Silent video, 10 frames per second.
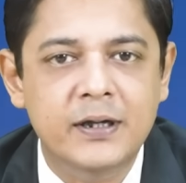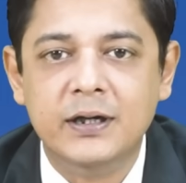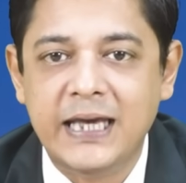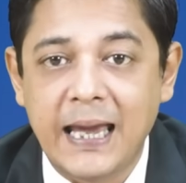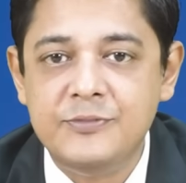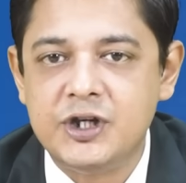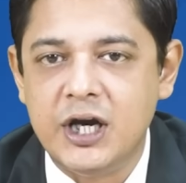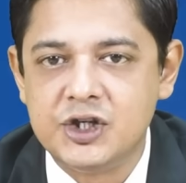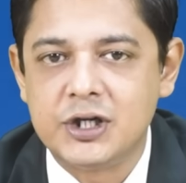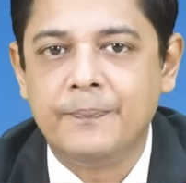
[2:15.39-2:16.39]
a
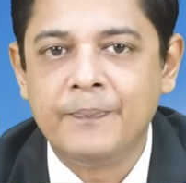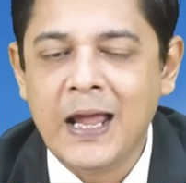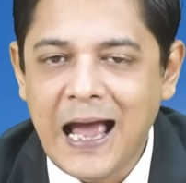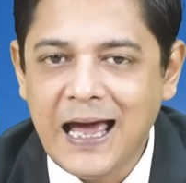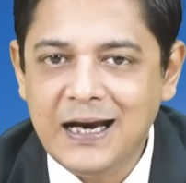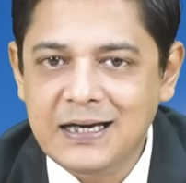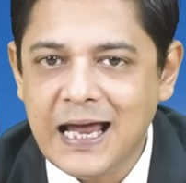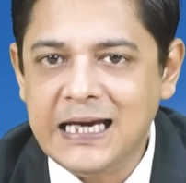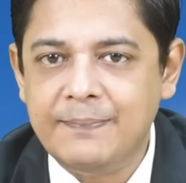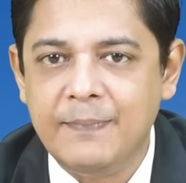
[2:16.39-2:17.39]
game-changer and a
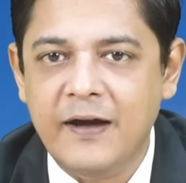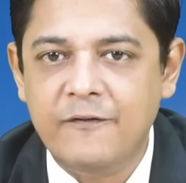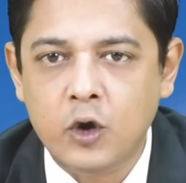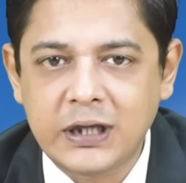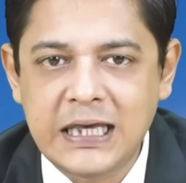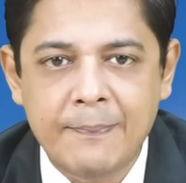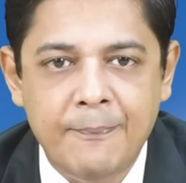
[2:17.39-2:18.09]
nightmare for key